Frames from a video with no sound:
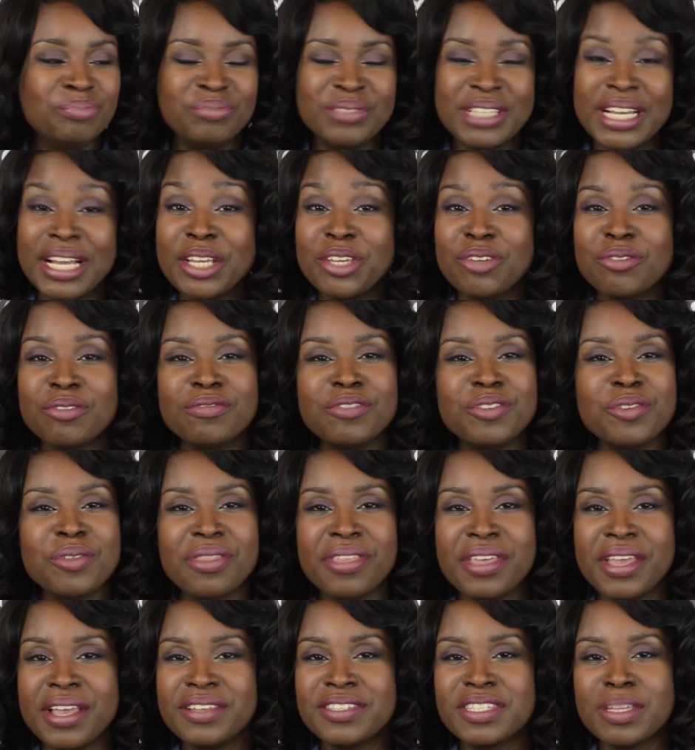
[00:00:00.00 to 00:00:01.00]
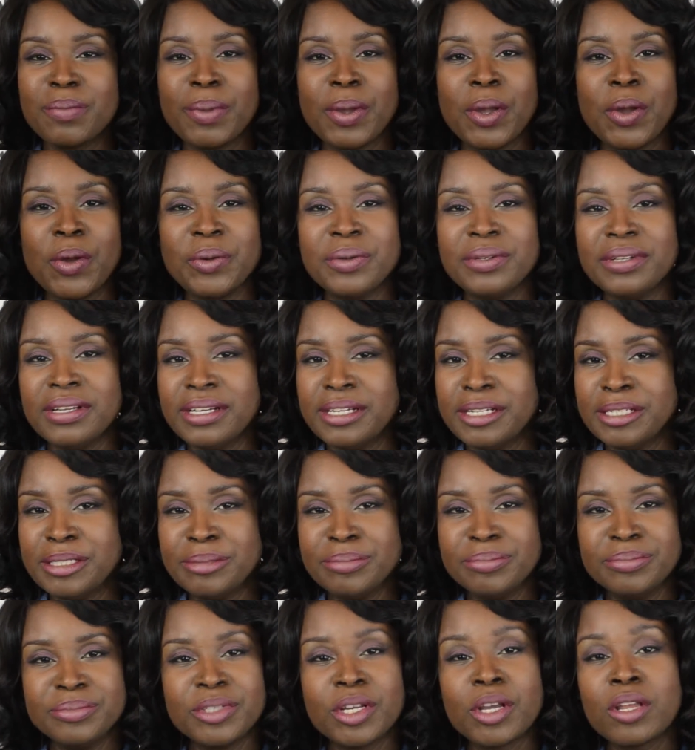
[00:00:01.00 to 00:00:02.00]
tell you a few things about
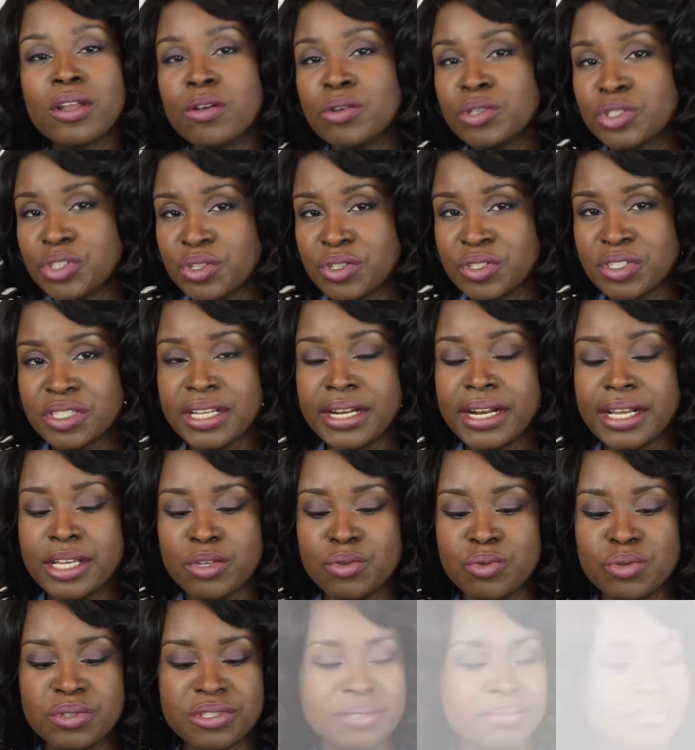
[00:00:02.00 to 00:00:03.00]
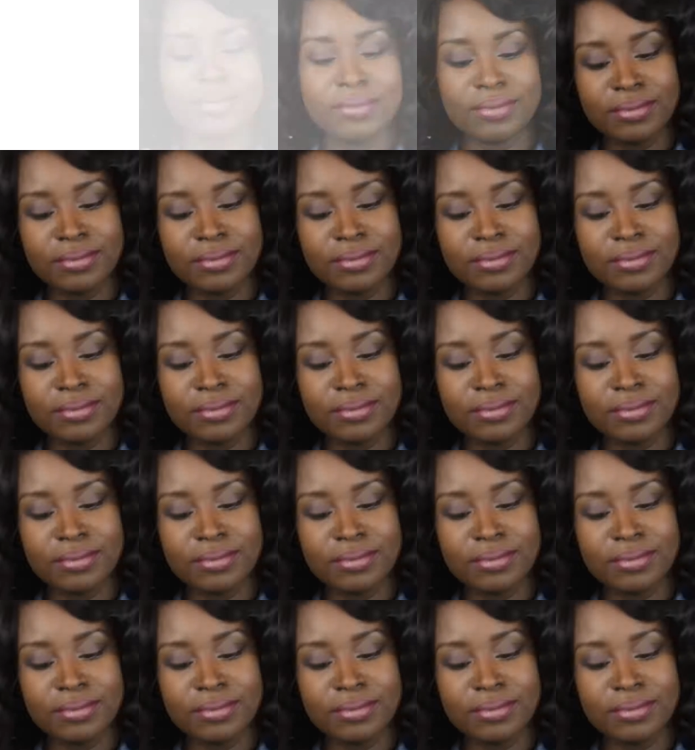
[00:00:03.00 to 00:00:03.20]
the closures that I use.